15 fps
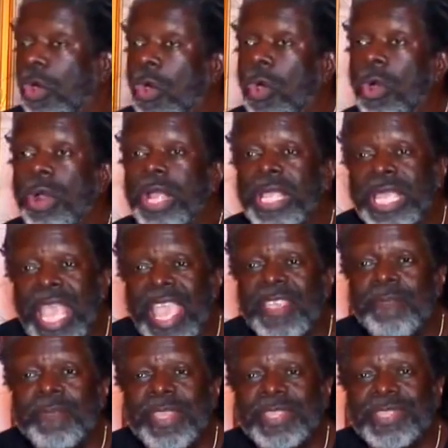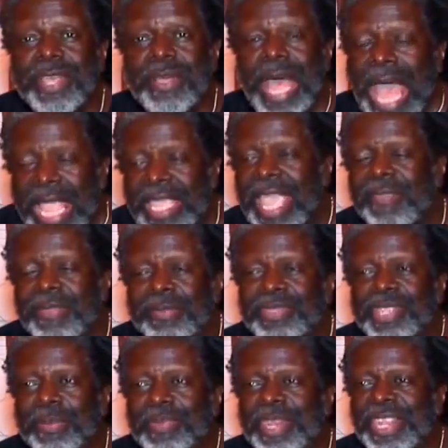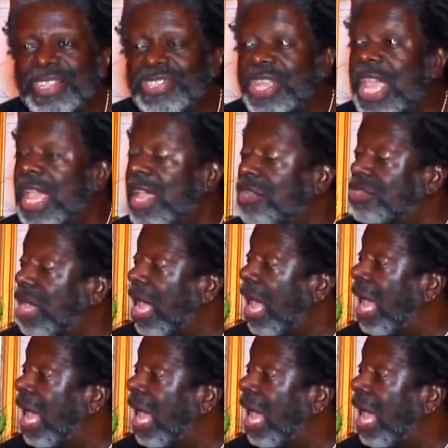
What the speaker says: or I gave them something in exchange,